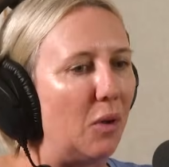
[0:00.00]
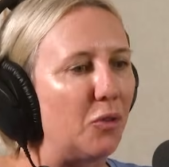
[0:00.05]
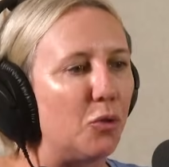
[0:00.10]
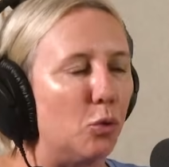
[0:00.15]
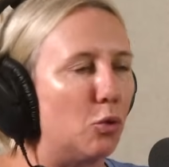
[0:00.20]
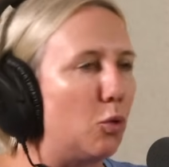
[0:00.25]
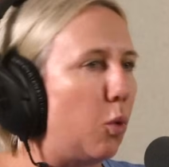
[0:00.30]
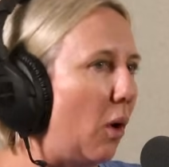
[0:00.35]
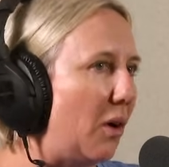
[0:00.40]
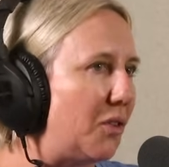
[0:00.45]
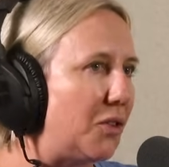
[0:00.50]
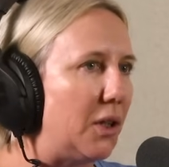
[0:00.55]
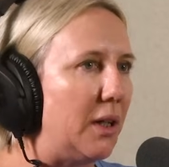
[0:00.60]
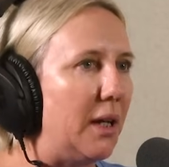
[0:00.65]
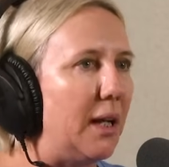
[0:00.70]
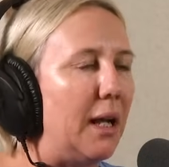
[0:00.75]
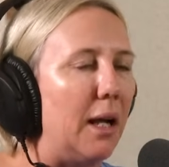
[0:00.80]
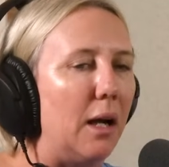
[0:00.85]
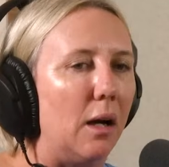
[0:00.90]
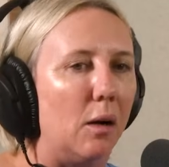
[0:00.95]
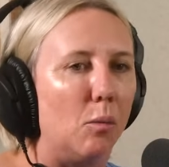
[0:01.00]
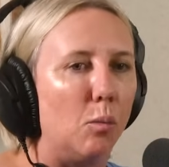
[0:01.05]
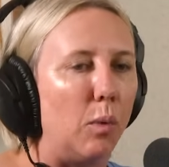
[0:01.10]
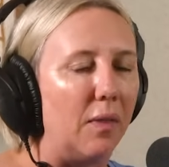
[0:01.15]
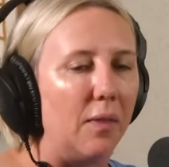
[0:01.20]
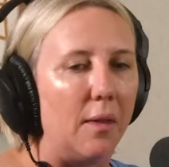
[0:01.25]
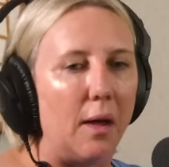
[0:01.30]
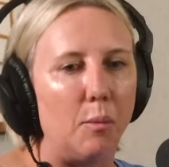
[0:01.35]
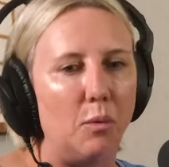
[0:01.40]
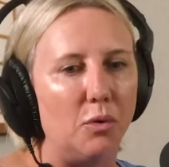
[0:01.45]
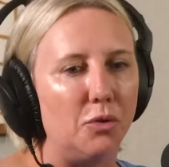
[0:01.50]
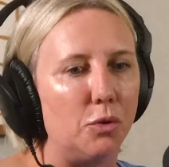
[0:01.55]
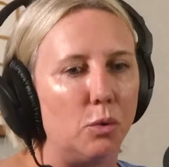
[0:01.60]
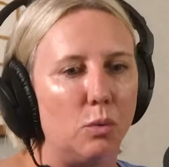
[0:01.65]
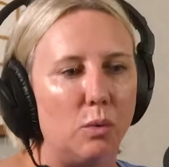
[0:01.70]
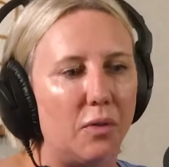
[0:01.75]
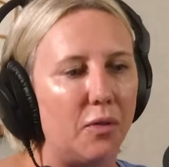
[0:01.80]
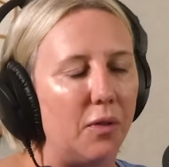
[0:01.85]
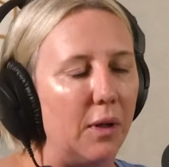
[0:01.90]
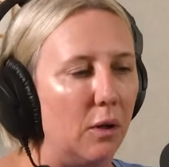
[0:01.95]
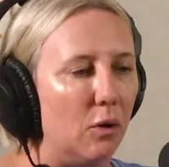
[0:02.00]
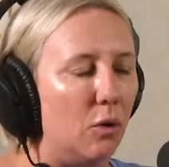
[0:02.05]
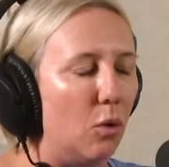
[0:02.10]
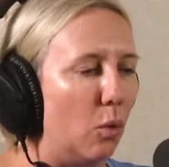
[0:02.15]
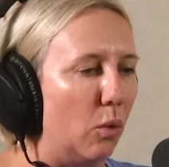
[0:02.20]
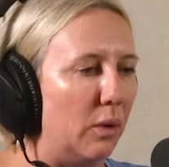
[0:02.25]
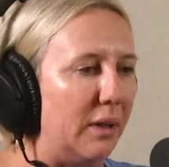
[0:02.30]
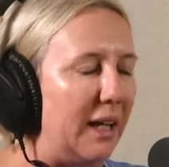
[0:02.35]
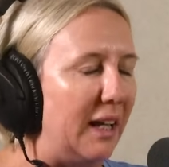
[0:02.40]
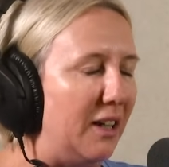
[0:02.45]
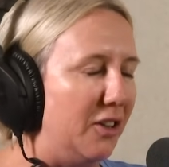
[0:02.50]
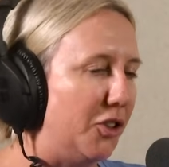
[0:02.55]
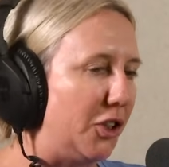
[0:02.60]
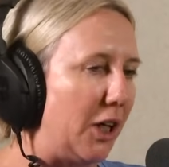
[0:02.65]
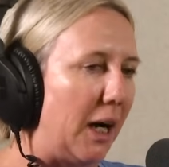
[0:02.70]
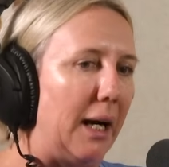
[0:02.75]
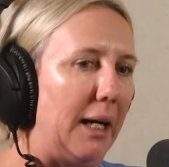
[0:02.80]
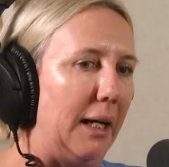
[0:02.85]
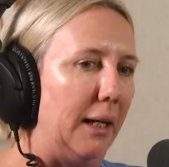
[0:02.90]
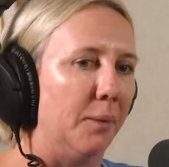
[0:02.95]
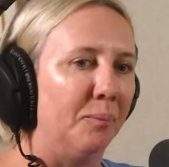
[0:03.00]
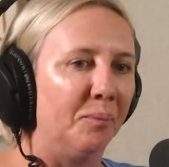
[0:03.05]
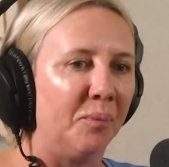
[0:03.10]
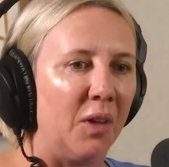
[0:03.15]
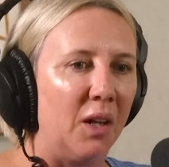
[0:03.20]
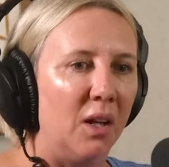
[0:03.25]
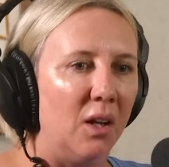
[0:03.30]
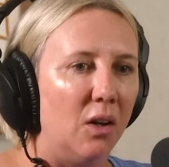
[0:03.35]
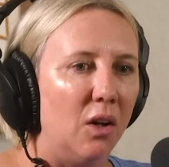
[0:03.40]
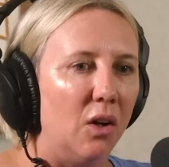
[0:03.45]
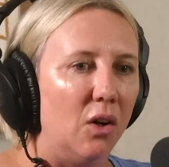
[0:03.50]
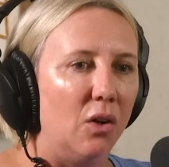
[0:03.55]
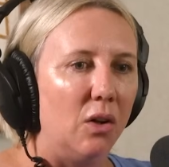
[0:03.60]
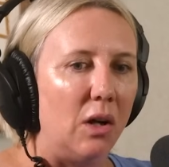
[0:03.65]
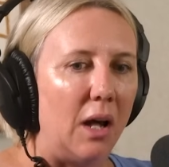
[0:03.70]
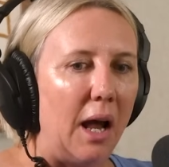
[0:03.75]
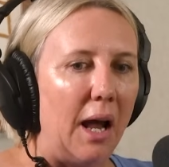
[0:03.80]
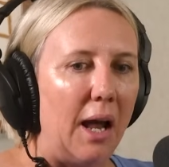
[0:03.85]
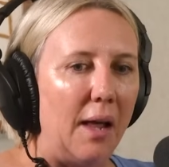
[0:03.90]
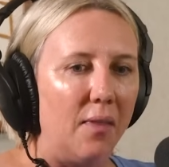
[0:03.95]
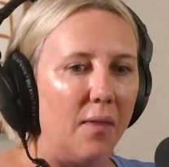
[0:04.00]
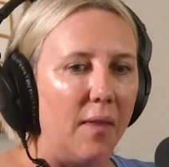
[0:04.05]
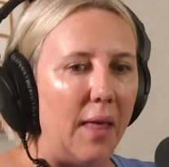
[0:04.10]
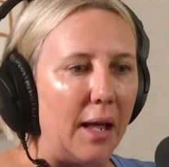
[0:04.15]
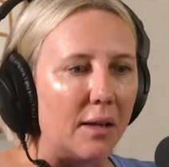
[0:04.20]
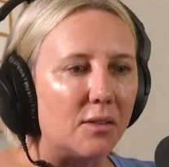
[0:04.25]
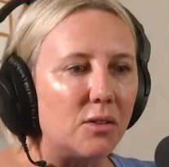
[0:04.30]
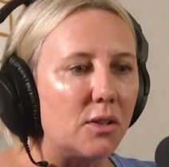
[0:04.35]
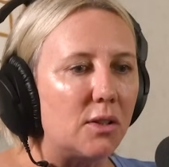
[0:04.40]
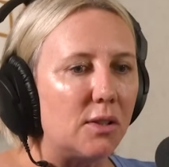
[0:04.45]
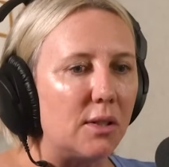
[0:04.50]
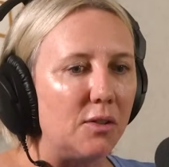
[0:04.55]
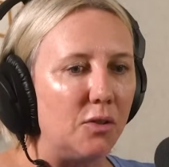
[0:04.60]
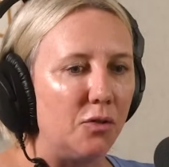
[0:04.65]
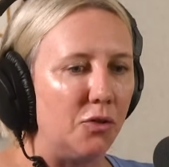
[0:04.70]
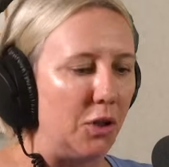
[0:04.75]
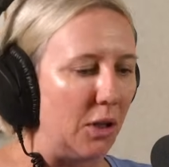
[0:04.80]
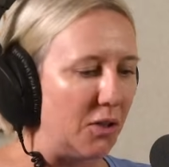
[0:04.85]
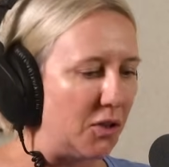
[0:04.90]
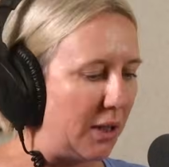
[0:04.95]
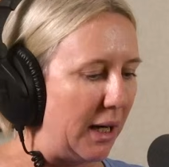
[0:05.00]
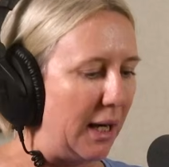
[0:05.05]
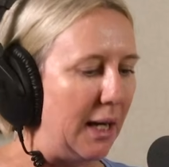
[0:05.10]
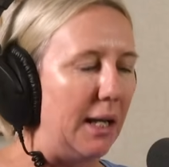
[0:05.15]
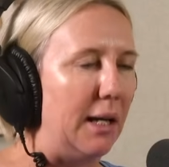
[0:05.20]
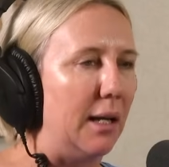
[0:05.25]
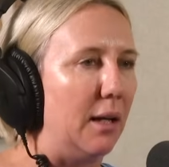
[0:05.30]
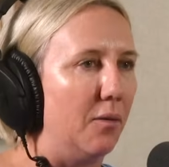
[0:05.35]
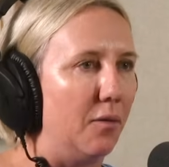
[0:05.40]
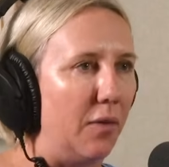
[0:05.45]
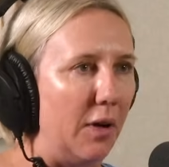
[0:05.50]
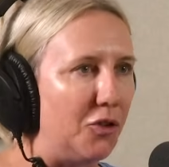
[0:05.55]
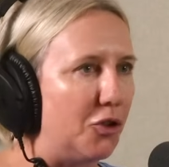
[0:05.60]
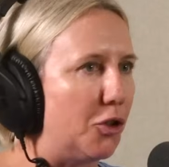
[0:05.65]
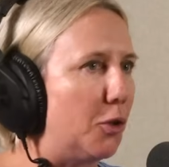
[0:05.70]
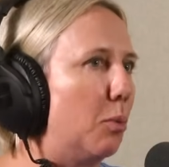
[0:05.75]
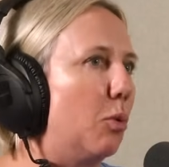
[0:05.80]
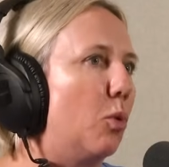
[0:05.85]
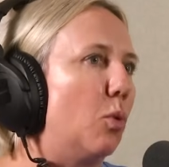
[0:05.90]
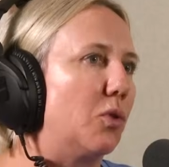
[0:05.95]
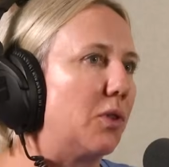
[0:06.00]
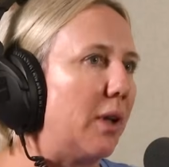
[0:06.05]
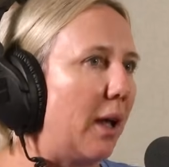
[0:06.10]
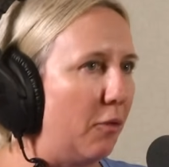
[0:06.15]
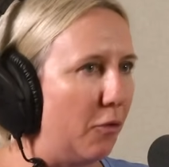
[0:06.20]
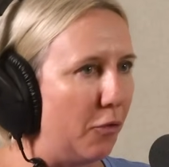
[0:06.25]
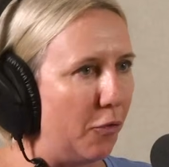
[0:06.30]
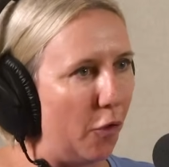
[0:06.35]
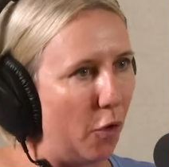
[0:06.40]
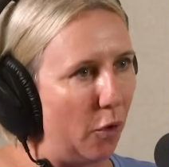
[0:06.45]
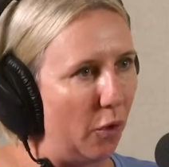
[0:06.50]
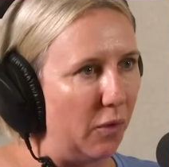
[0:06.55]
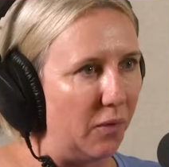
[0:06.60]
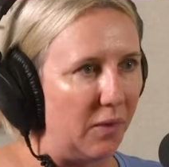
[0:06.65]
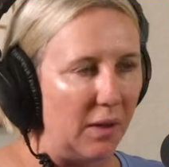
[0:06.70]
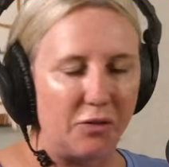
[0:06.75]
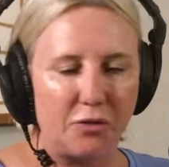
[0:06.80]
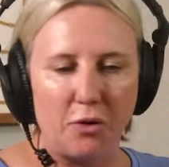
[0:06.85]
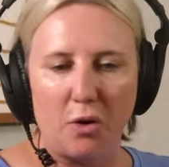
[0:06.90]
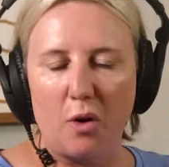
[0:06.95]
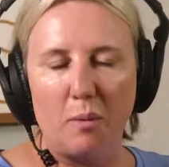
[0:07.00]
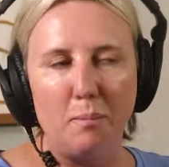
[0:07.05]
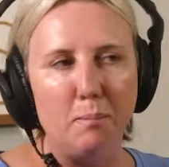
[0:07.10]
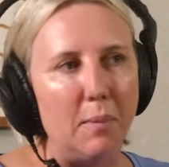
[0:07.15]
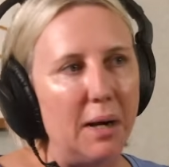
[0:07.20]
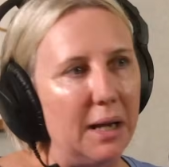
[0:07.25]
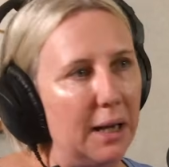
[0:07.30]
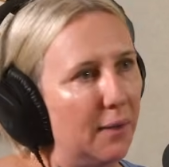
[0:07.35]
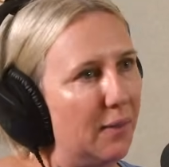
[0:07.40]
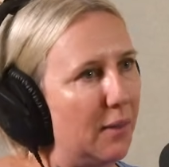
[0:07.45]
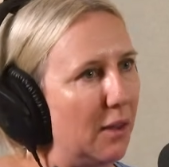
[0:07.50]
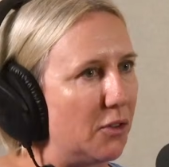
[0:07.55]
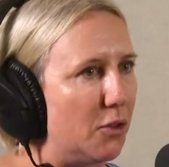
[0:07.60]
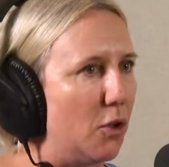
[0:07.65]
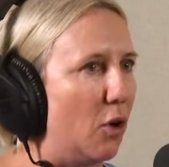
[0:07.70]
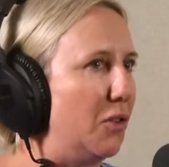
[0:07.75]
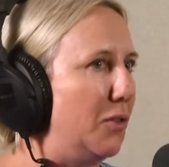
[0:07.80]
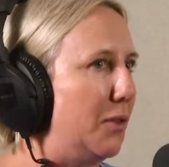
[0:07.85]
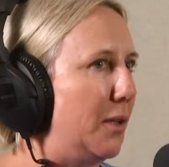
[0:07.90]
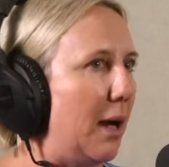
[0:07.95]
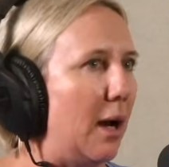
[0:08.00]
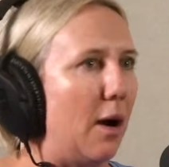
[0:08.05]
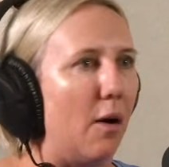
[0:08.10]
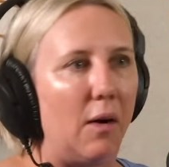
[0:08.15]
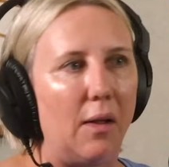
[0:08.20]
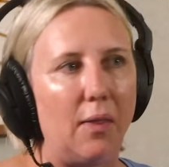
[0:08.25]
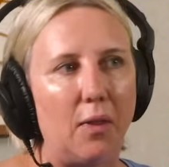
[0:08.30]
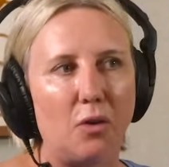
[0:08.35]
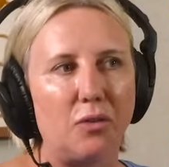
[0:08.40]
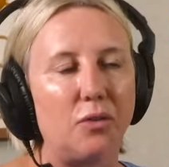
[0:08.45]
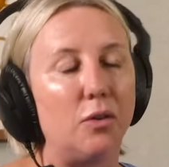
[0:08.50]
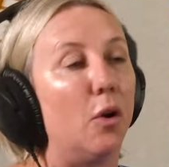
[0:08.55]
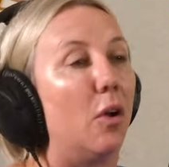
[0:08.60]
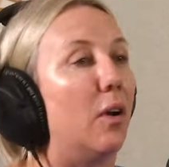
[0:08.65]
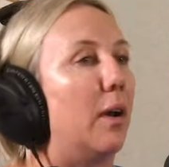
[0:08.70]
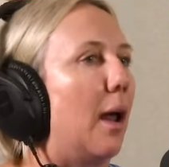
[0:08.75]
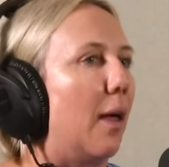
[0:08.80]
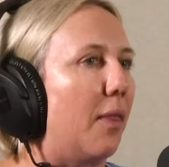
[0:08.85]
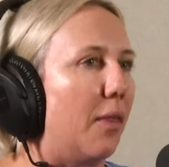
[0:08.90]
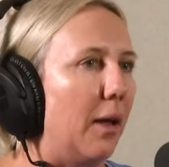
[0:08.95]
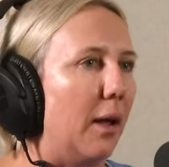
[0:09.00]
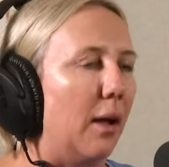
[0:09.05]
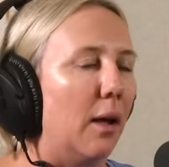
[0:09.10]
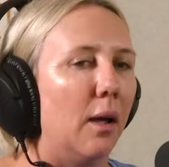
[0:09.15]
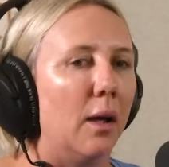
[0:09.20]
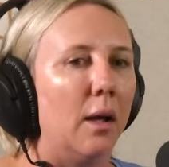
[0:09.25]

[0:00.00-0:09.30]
once or twice a year when they would do a thing called ginjai. And that's just eating vegetables and fruit. There's no meat, there's no dairy, there's no nothing.